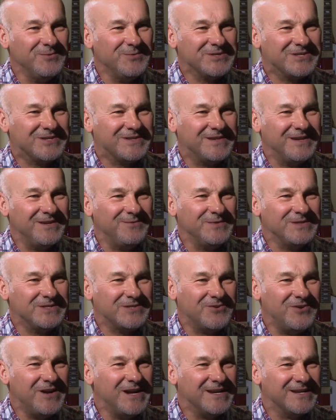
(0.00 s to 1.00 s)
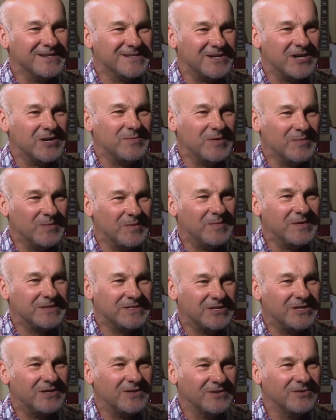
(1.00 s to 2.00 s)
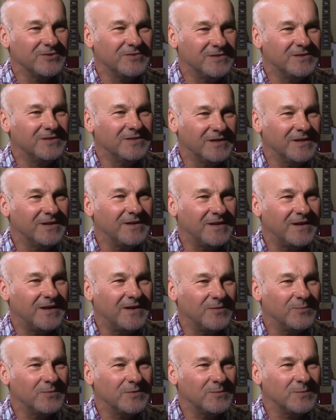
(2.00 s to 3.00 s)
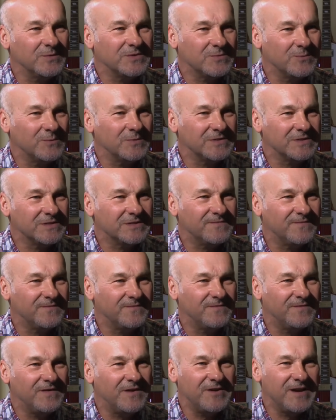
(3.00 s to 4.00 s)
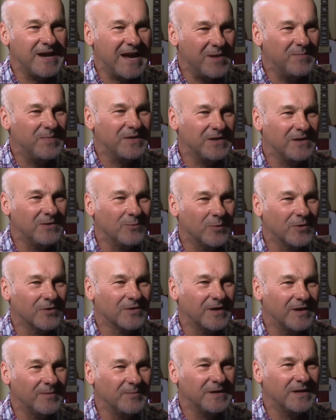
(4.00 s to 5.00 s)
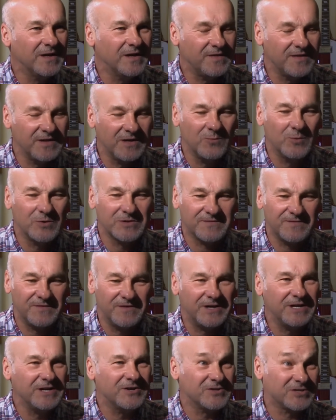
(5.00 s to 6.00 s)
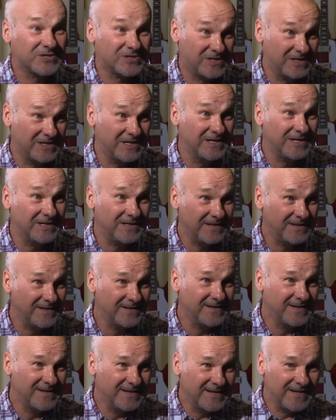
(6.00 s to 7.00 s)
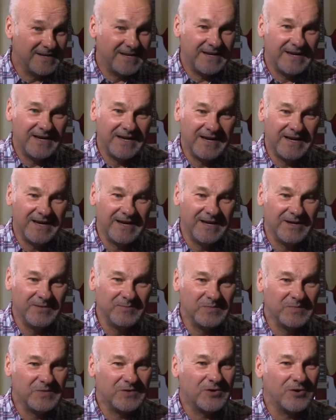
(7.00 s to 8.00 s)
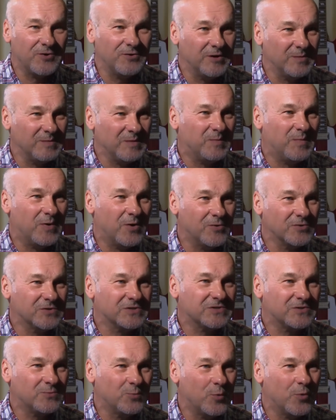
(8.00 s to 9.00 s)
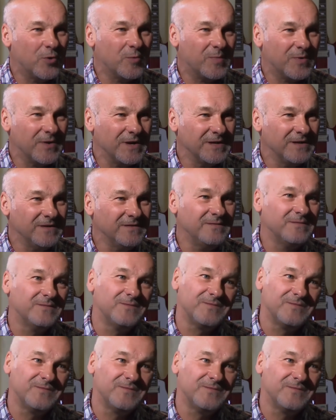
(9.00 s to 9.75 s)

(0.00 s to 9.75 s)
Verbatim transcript: it was it was great. As I remember, my childhood uh, was was very happy one. I mean, I think it was very austere. Um, growing up in post-war Britain,